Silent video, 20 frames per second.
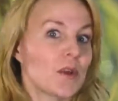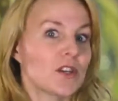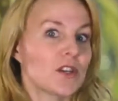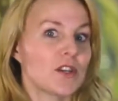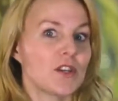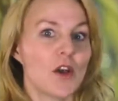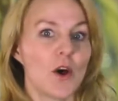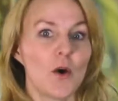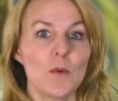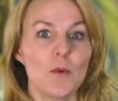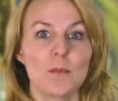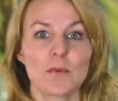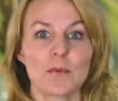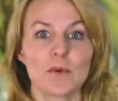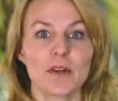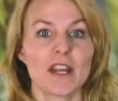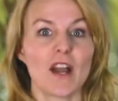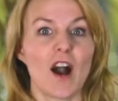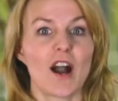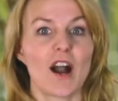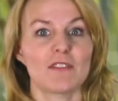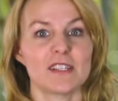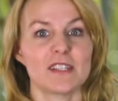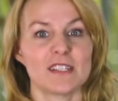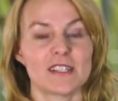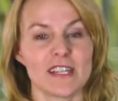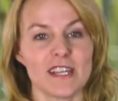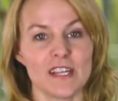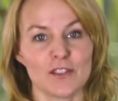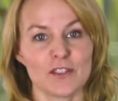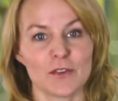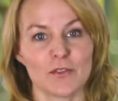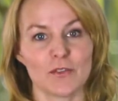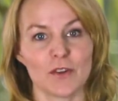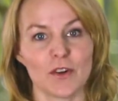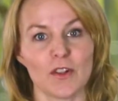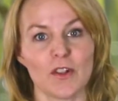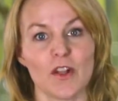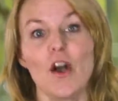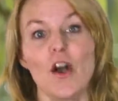with no pre-harvest
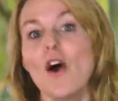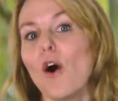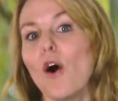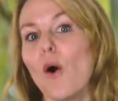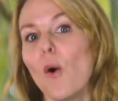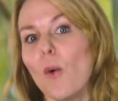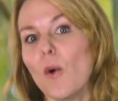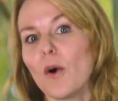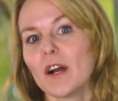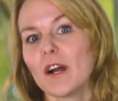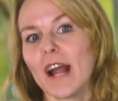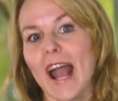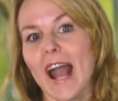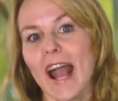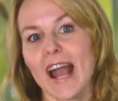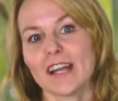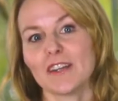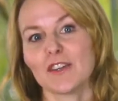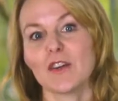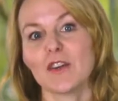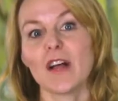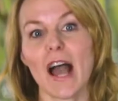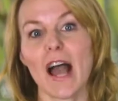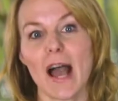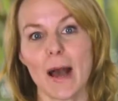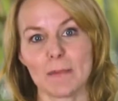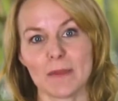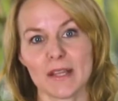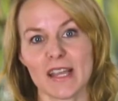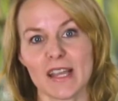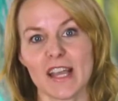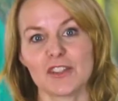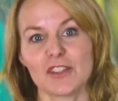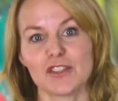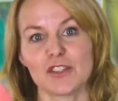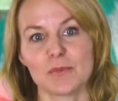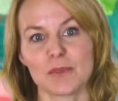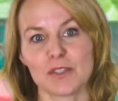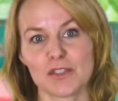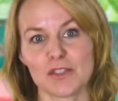interval or annual
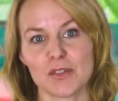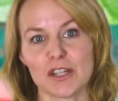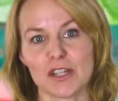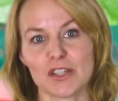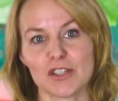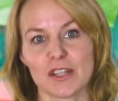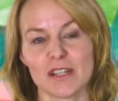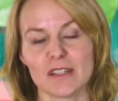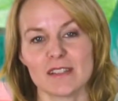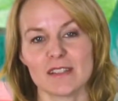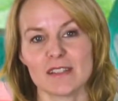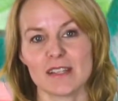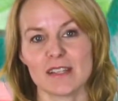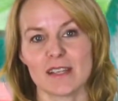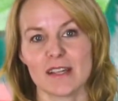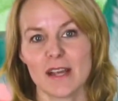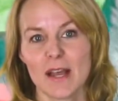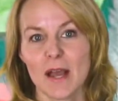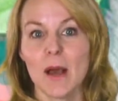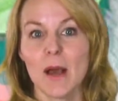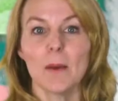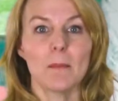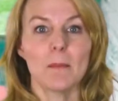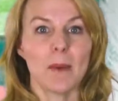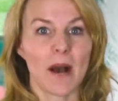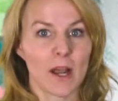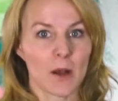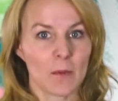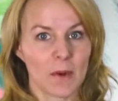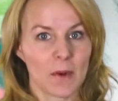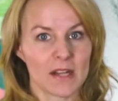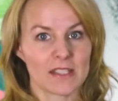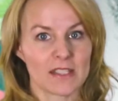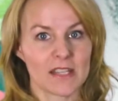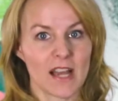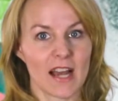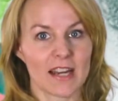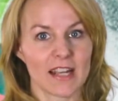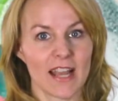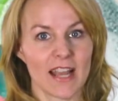application restrictions.
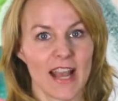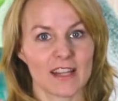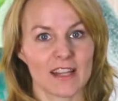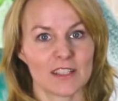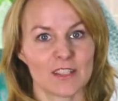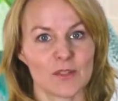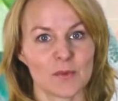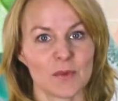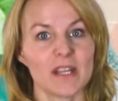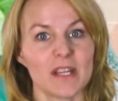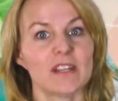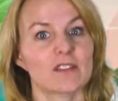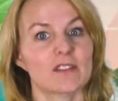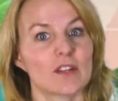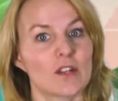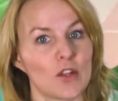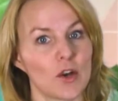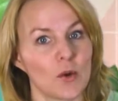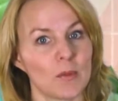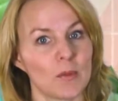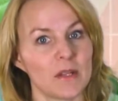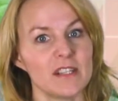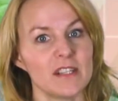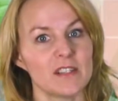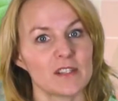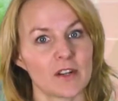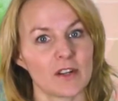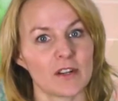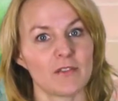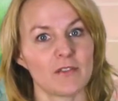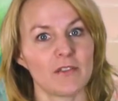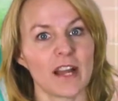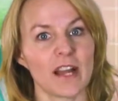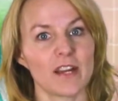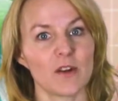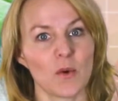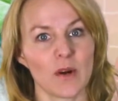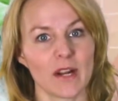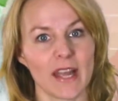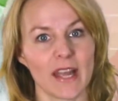Biobotanica X three is globally
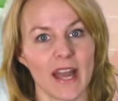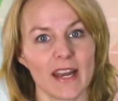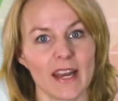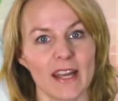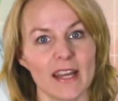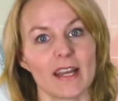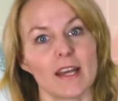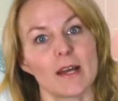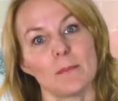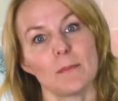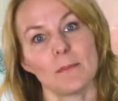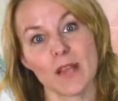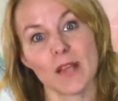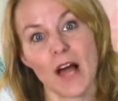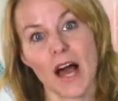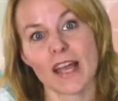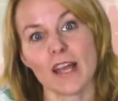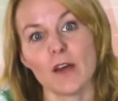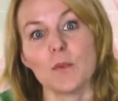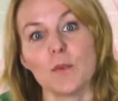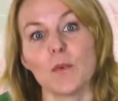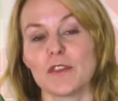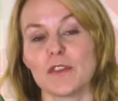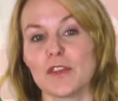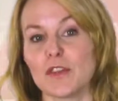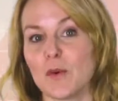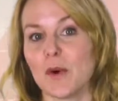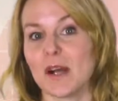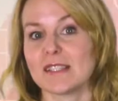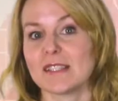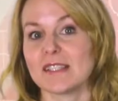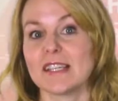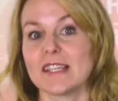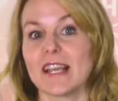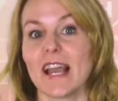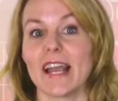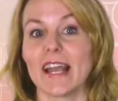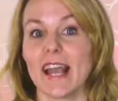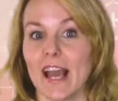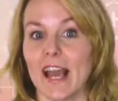certified organic compliant with U S D
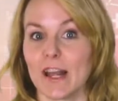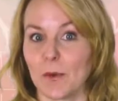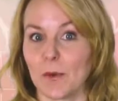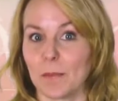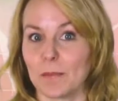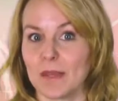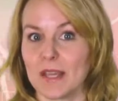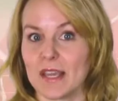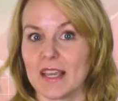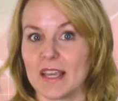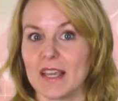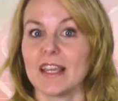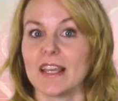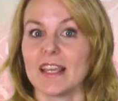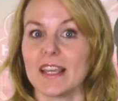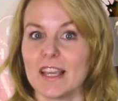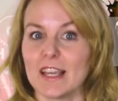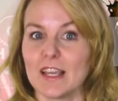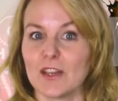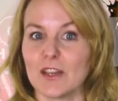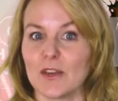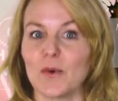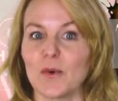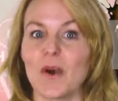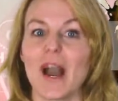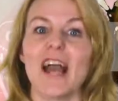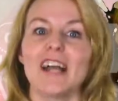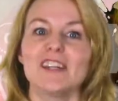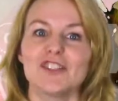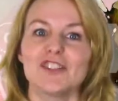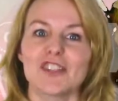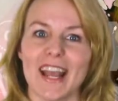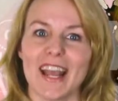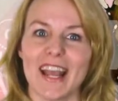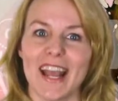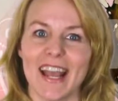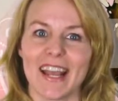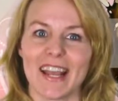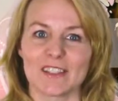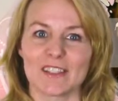A N O P, E U, and
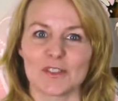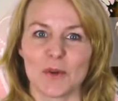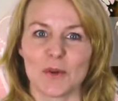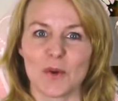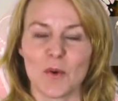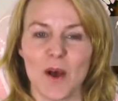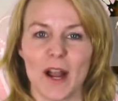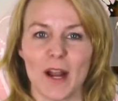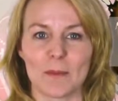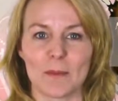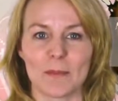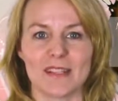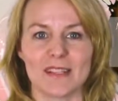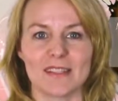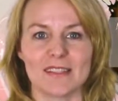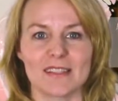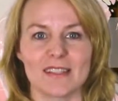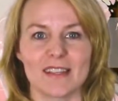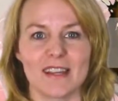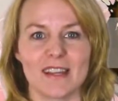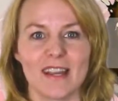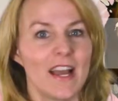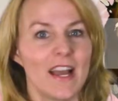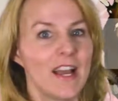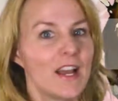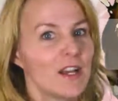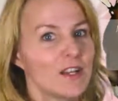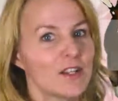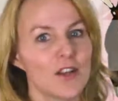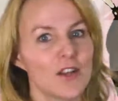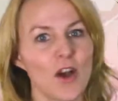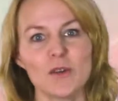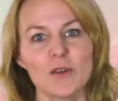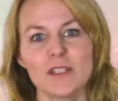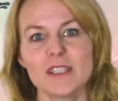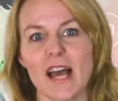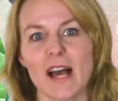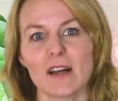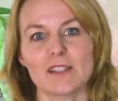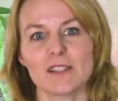J A S requirements. No
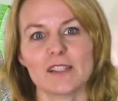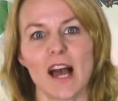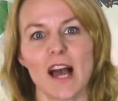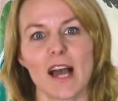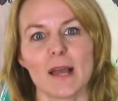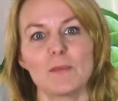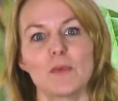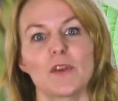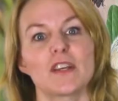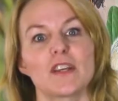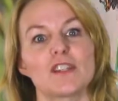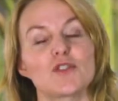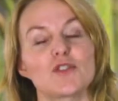downtime with